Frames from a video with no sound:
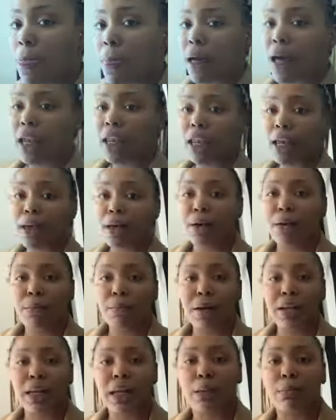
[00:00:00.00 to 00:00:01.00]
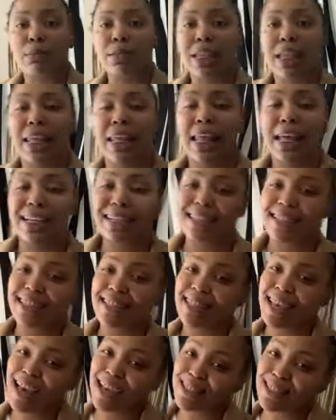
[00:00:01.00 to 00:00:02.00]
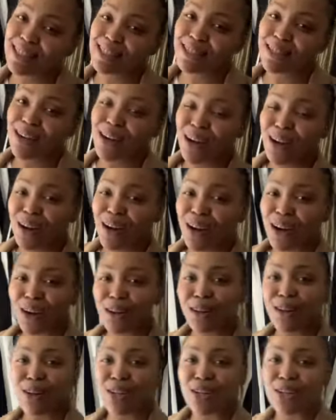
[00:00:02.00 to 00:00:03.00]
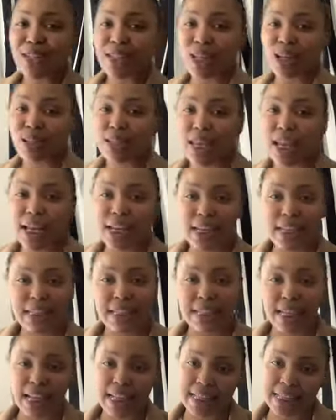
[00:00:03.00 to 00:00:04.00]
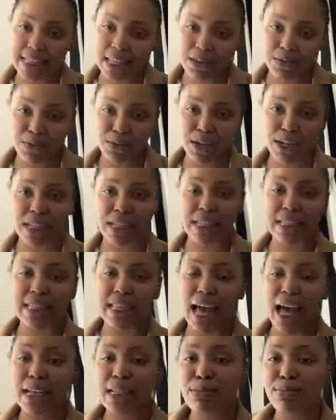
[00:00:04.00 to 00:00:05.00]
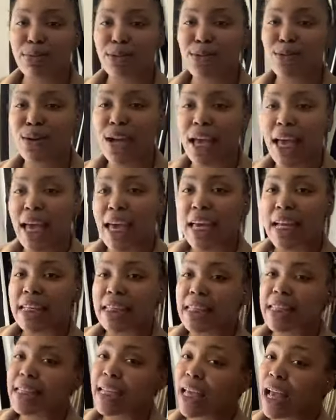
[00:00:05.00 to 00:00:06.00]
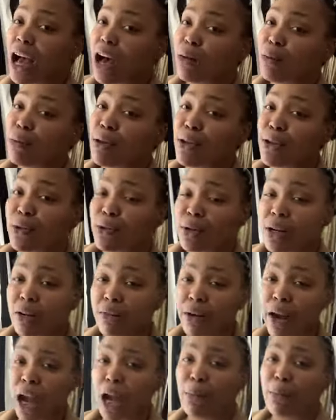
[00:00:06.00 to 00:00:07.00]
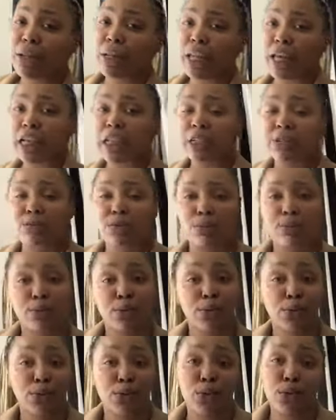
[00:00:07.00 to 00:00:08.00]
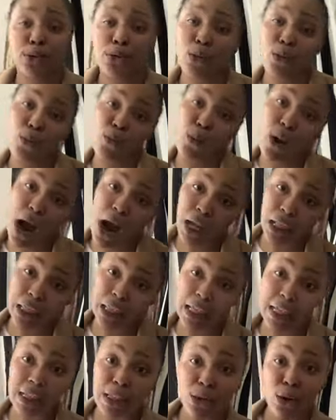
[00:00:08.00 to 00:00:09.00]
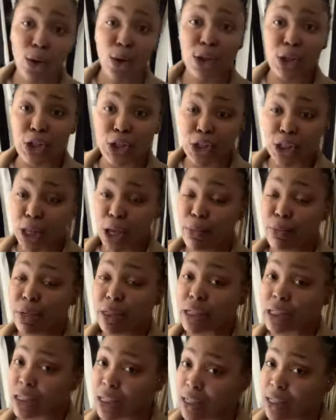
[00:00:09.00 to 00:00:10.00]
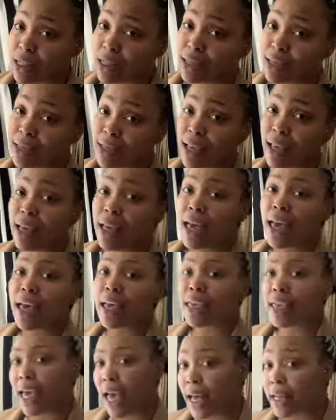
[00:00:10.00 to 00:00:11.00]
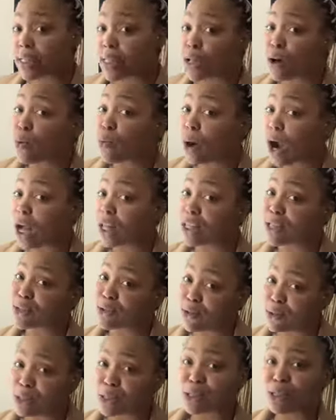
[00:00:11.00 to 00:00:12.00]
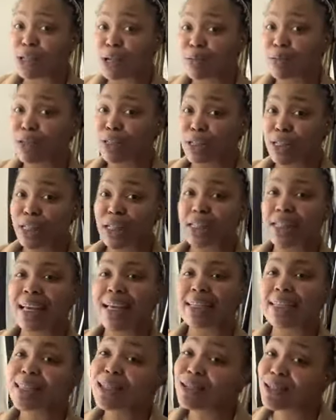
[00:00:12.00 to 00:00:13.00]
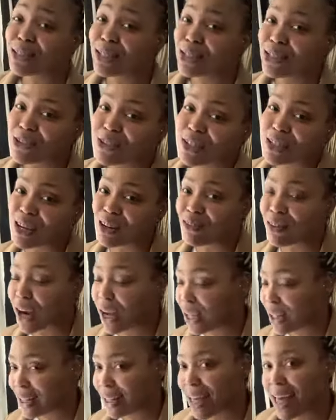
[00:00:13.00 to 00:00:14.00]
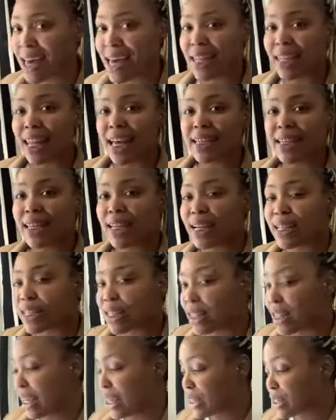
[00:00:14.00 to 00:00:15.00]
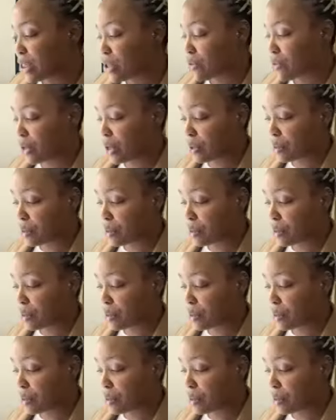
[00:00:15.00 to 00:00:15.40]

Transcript: Hello, my name is Alexis Hester, current ultrasound technician at St. Francis Hospital, and today I'll be doing a recommendation report on wireless ultrasound machines. Yes, a wireless ultrasound machine. Sounds intriguing, right? Let's get into the history.